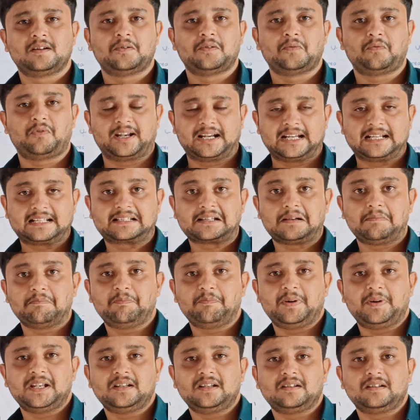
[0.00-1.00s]
For
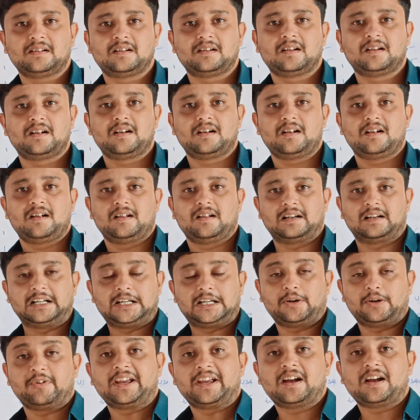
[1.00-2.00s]
example,
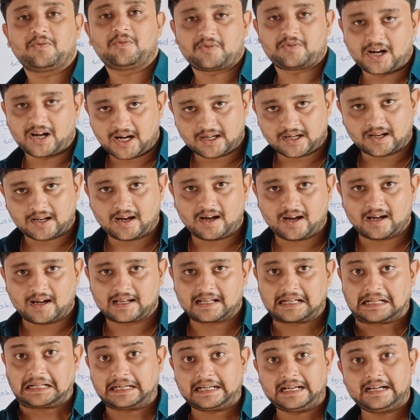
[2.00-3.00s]
retrieving of data,
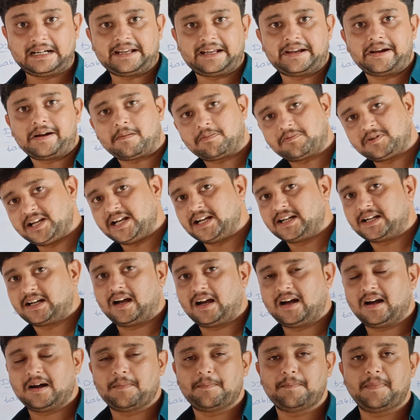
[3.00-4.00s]
creating of
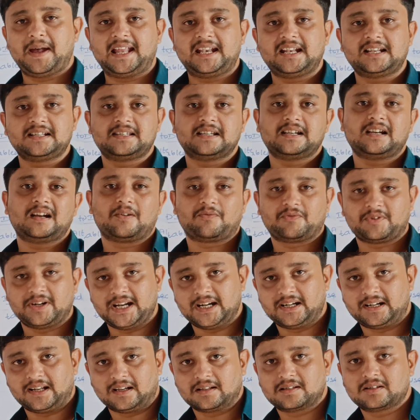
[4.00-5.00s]
data, managing of
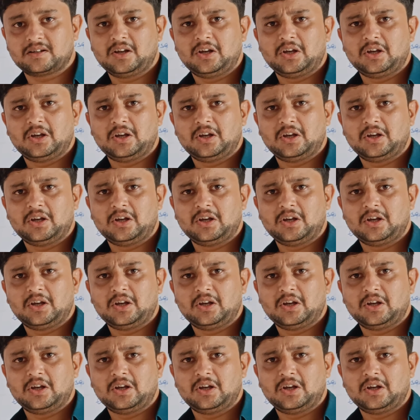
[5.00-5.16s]
data.